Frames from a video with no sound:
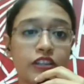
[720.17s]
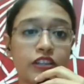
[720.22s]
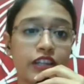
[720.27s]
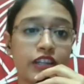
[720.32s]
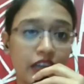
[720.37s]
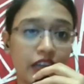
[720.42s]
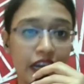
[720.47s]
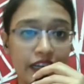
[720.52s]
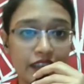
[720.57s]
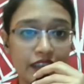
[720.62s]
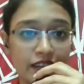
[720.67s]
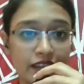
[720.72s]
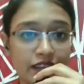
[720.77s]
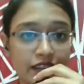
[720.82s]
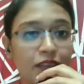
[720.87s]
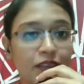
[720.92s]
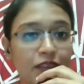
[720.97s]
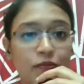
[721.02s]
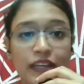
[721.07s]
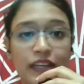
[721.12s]
guidance.
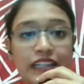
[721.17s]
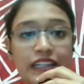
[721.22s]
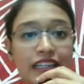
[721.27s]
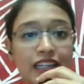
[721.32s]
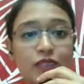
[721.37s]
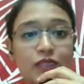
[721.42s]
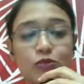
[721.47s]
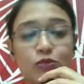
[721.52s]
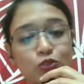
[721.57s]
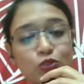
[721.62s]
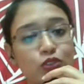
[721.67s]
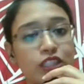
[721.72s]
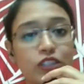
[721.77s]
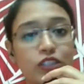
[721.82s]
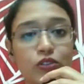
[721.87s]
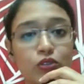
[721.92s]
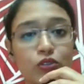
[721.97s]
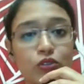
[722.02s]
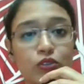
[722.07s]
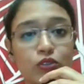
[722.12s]
And many times you need
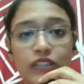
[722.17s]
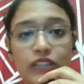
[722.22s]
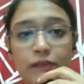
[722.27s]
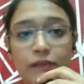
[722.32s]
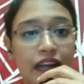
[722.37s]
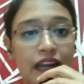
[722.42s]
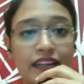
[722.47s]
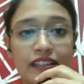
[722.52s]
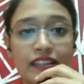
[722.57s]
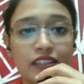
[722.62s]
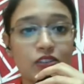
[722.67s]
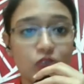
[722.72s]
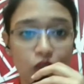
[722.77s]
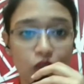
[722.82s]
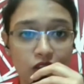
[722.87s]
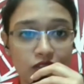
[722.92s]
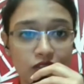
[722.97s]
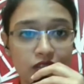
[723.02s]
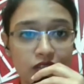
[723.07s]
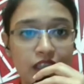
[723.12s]
to know that battle is
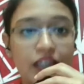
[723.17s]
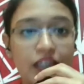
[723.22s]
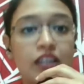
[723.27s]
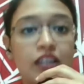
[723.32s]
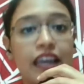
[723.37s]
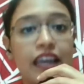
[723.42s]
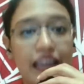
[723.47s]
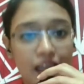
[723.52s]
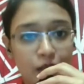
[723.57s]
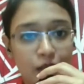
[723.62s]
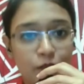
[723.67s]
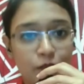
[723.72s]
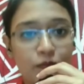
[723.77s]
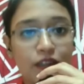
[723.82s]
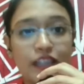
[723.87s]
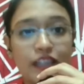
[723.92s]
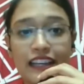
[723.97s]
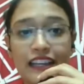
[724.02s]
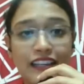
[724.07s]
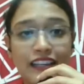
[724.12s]
yours. Help,
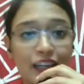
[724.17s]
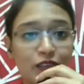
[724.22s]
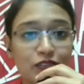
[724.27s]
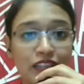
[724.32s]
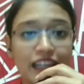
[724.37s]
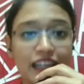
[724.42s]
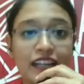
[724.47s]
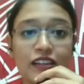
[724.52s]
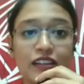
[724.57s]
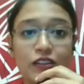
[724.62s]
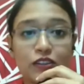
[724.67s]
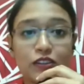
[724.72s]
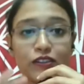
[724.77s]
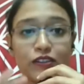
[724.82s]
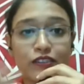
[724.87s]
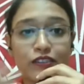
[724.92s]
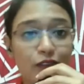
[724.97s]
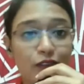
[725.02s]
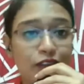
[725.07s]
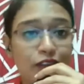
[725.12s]
like I said
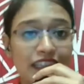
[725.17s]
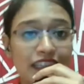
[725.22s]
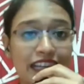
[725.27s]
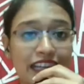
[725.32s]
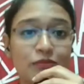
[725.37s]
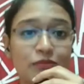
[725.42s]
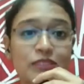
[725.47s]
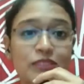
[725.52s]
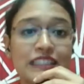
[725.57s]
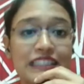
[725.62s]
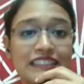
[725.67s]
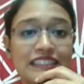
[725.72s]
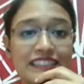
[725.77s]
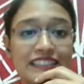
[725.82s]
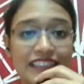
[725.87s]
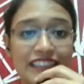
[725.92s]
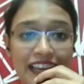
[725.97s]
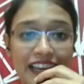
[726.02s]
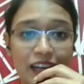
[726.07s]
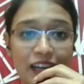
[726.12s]
several times, it's
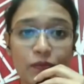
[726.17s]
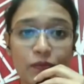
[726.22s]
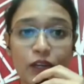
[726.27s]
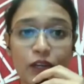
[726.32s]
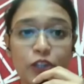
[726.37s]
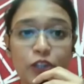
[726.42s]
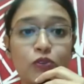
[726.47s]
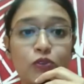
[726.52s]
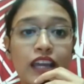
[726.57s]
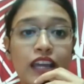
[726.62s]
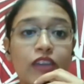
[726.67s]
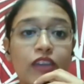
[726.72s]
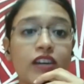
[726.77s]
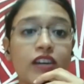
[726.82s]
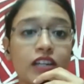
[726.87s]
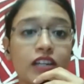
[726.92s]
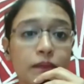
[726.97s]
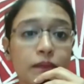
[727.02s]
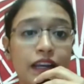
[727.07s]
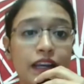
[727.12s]
there, but you cannot
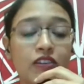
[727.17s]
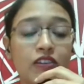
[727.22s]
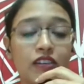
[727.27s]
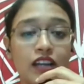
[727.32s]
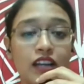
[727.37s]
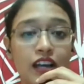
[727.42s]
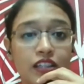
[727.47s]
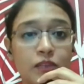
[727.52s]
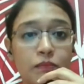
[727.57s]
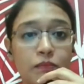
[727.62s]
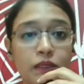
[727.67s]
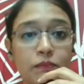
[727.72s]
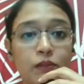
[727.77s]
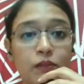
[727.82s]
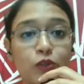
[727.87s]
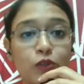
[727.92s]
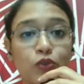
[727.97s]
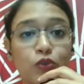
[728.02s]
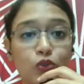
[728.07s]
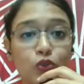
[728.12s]
depend on other people
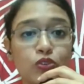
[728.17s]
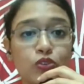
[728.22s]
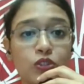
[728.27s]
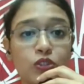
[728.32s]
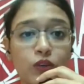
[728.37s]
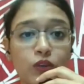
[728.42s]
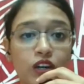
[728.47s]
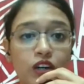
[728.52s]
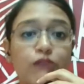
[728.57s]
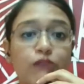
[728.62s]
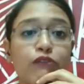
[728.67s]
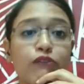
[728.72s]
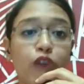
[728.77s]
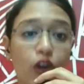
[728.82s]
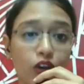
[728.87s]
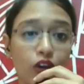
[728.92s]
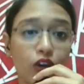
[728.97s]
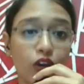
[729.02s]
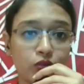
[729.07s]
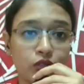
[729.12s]
to do the work
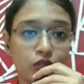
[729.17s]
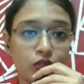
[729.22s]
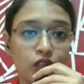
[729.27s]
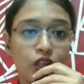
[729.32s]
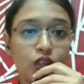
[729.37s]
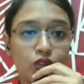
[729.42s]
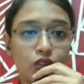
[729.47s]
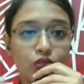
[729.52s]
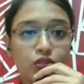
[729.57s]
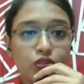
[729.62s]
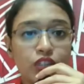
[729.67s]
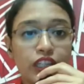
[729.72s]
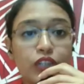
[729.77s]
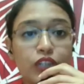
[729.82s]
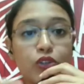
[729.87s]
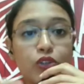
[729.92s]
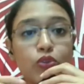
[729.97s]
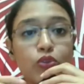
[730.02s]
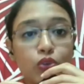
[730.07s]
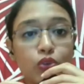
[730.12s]
for you. You need
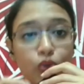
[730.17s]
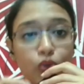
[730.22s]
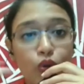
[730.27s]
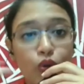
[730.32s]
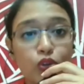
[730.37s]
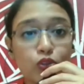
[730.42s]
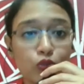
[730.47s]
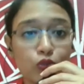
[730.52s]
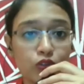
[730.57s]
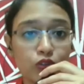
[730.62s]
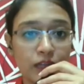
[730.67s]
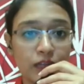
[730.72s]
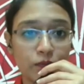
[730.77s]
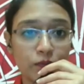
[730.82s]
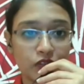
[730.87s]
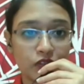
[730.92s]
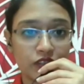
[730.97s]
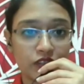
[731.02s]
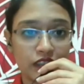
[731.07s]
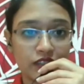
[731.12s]
to go through that
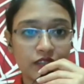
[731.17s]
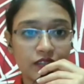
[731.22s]
process.